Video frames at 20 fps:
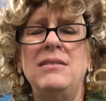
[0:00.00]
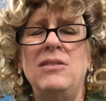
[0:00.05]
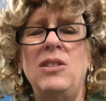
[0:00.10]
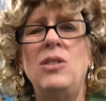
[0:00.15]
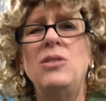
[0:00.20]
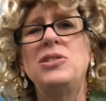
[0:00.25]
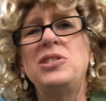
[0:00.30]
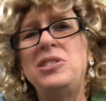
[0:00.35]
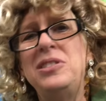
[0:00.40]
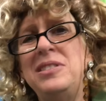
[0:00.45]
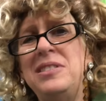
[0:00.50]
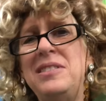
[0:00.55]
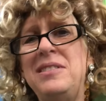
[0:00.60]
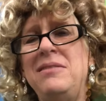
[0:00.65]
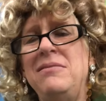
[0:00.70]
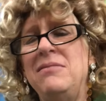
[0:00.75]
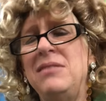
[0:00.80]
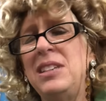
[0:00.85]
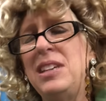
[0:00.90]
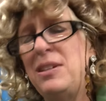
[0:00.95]
I should
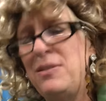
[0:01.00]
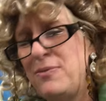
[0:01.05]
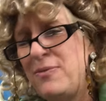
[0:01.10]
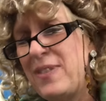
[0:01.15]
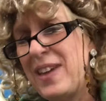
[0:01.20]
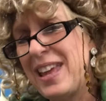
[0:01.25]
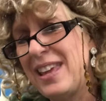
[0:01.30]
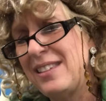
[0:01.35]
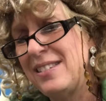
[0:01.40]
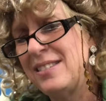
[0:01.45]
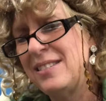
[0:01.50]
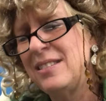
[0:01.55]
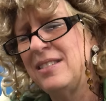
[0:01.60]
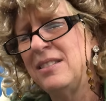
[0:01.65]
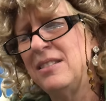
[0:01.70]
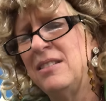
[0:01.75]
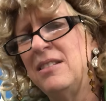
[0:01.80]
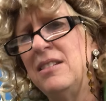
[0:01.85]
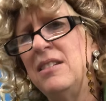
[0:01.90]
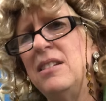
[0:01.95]
confess,
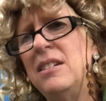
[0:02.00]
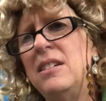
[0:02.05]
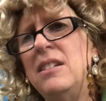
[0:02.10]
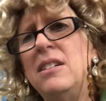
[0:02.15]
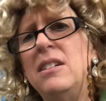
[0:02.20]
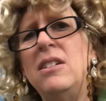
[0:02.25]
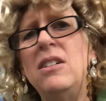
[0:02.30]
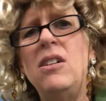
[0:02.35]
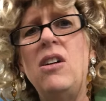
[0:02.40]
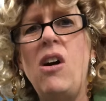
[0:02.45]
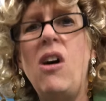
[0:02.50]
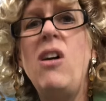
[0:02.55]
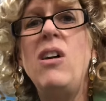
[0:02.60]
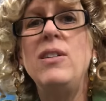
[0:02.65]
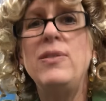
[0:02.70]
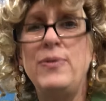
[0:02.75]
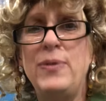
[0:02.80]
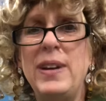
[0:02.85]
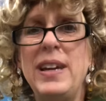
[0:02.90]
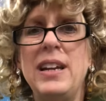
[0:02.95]

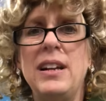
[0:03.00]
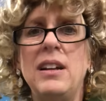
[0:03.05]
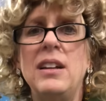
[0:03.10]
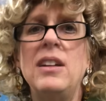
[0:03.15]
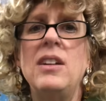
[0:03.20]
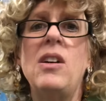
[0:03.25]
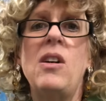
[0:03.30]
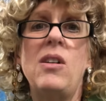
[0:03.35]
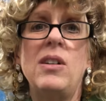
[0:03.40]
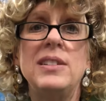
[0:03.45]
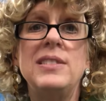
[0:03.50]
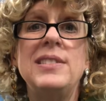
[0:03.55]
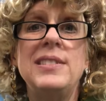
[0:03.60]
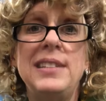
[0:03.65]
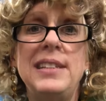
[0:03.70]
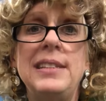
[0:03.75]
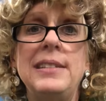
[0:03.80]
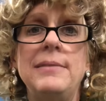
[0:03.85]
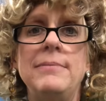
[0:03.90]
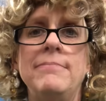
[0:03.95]
I fail and I
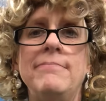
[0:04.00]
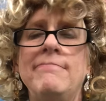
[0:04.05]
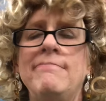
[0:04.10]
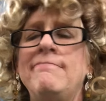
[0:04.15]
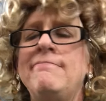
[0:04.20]
sin.